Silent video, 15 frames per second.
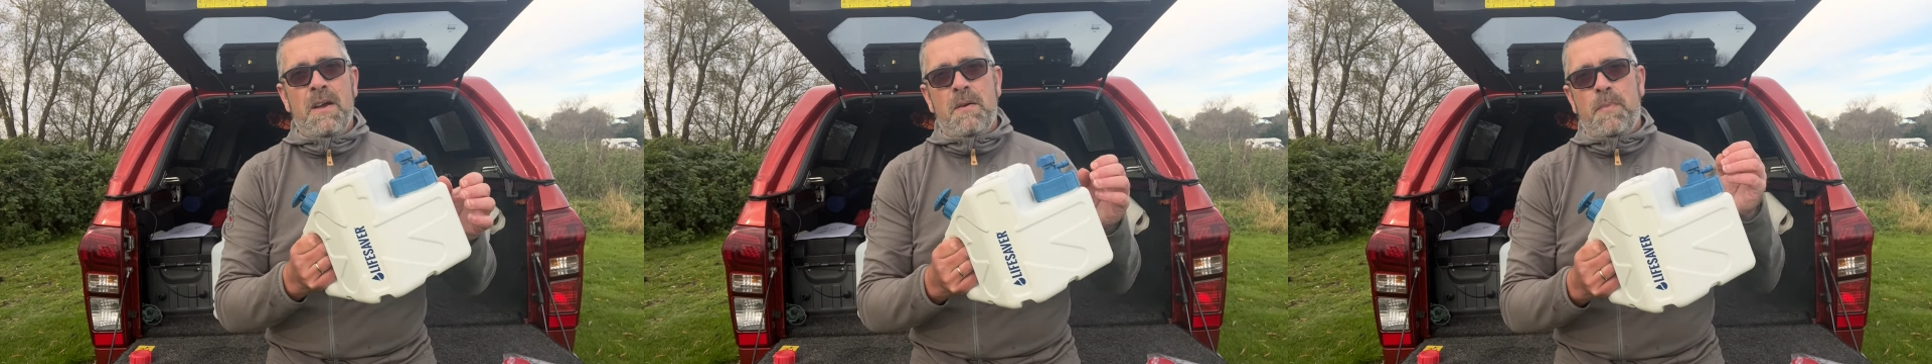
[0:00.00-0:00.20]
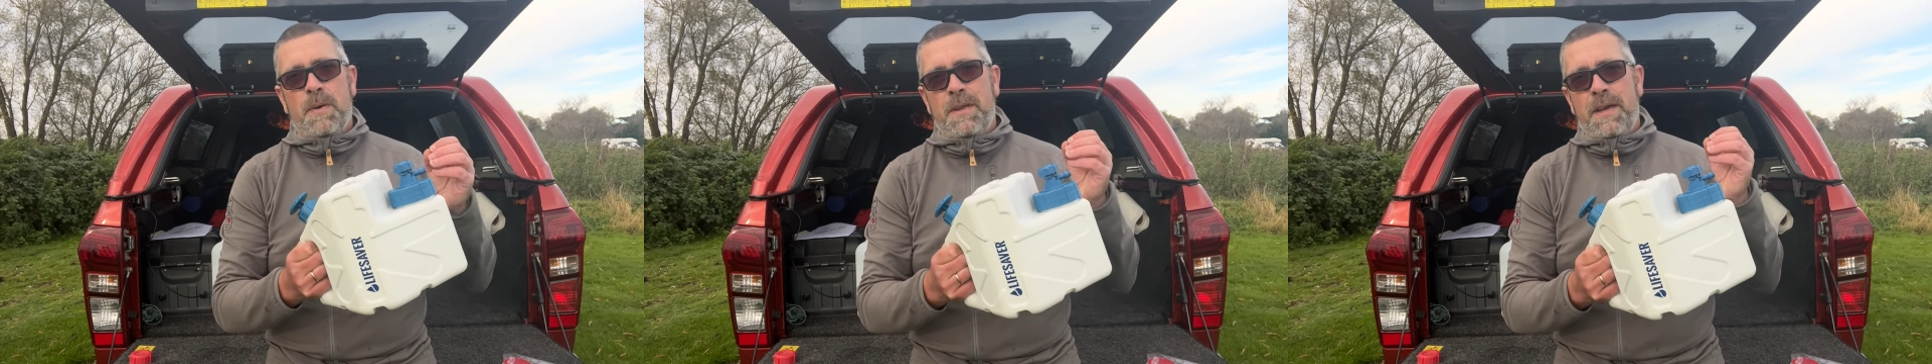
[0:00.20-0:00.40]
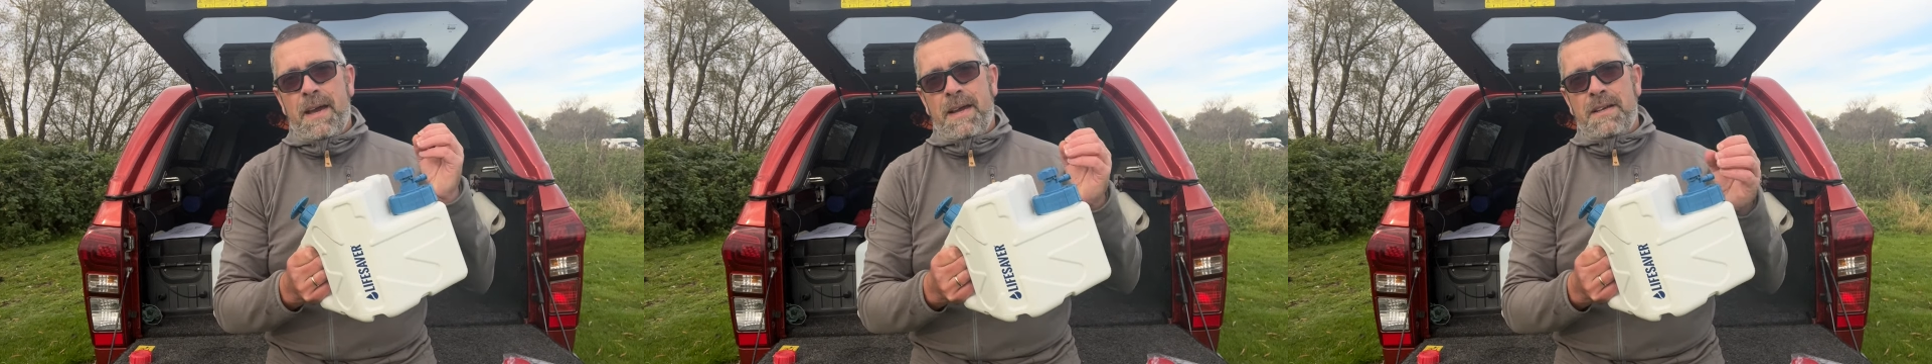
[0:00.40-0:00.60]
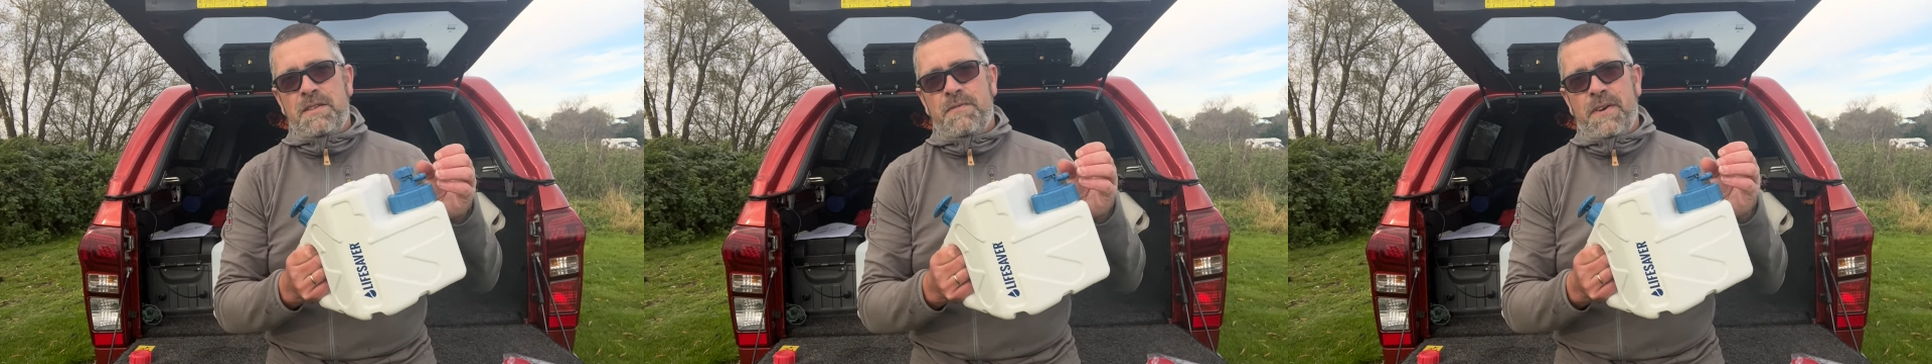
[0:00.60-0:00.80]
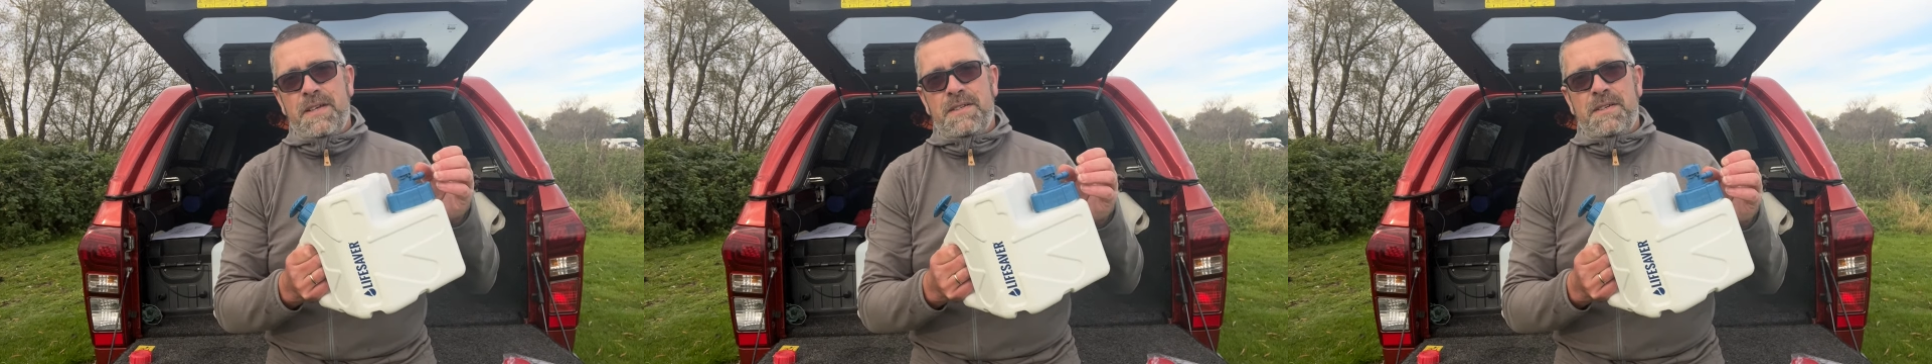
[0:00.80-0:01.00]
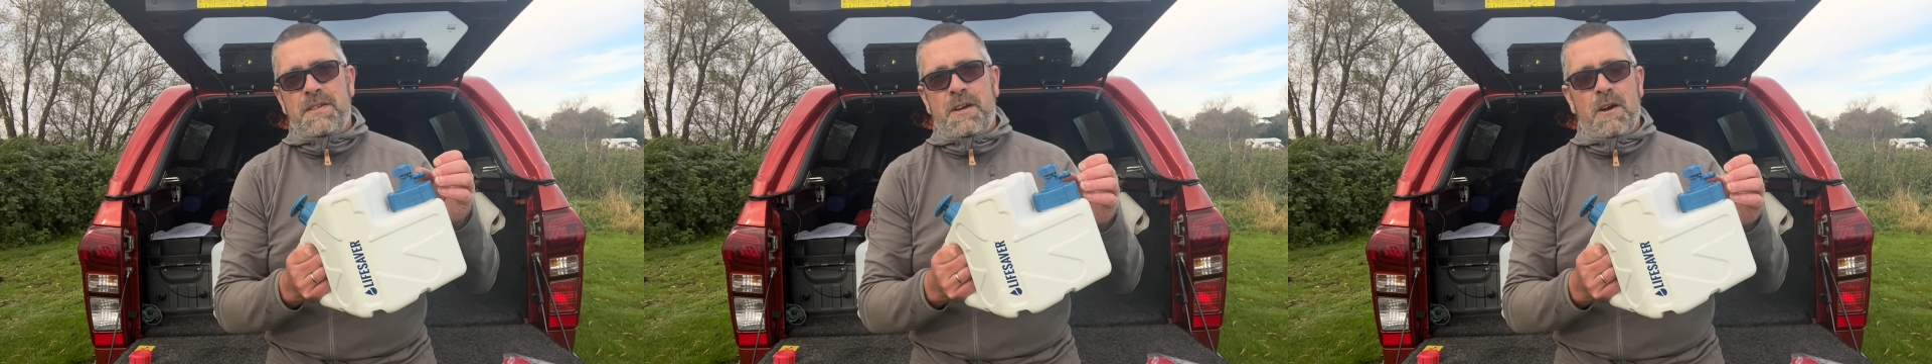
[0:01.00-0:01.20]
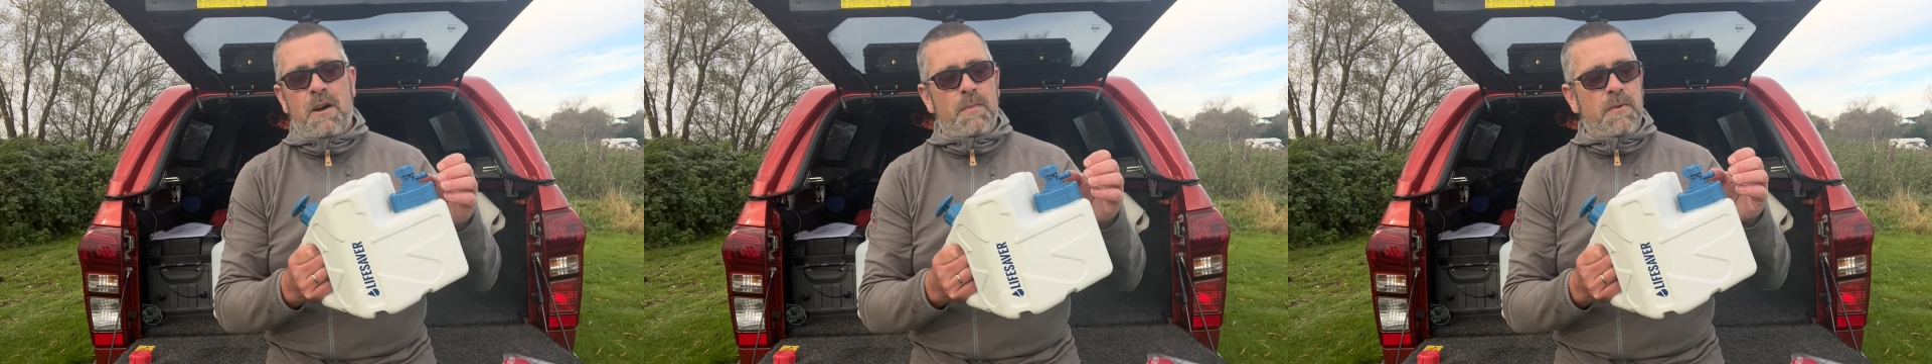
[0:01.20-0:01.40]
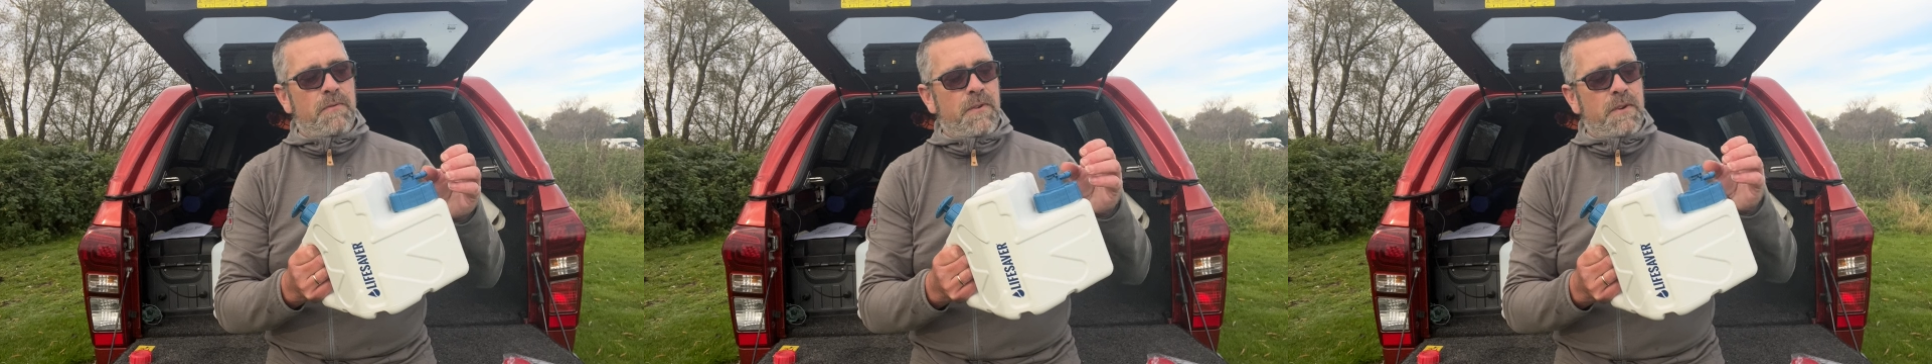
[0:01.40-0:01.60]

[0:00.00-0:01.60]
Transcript: But the activated carbon